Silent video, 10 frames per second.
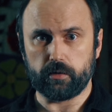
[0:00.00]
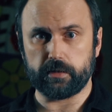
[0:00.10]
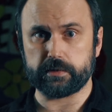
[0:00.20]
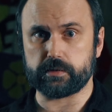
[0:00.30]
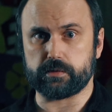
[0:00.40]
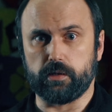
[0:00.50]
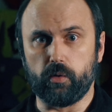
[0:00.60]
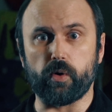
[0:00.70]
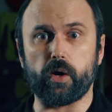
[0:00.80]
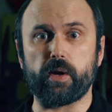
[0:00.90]
That's
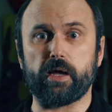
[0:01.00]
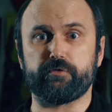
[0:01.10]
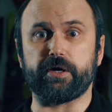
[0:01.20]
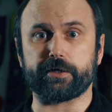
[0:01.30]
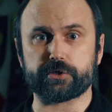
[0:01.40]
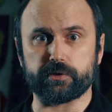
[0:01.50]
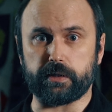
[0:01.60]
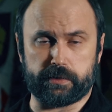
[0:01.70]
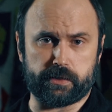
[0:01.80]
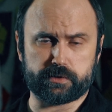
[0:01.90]
why we have directional
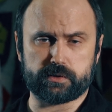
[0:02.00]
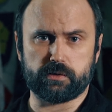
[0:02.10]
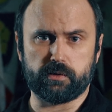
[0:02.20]
attacks.